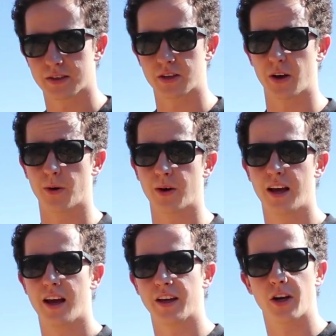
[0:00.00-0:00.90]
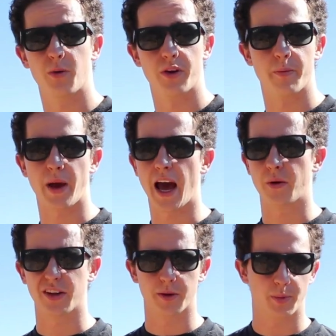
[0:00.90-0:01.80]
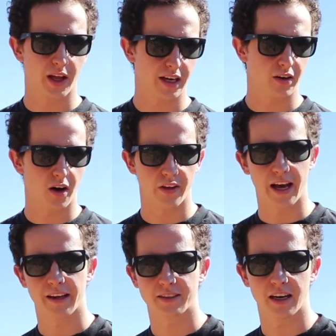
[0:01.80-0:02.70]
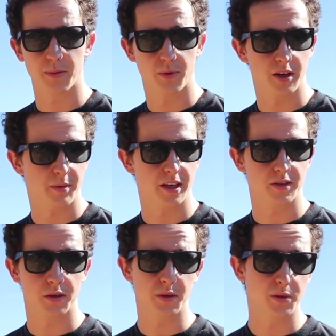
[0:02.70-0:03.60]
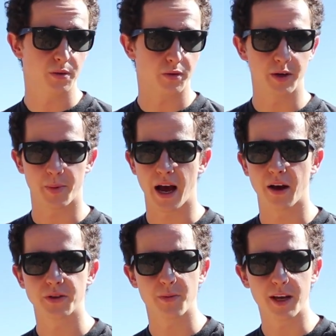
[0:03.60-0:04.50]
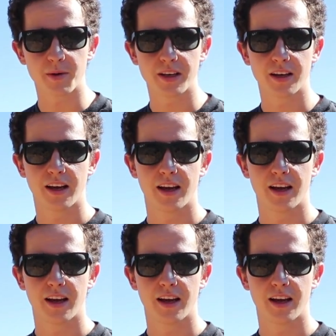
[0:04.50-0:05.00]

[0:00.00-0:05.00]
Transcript: So, you know, where the battery and the plate and all that setup would have been 2-3 pounds maybe,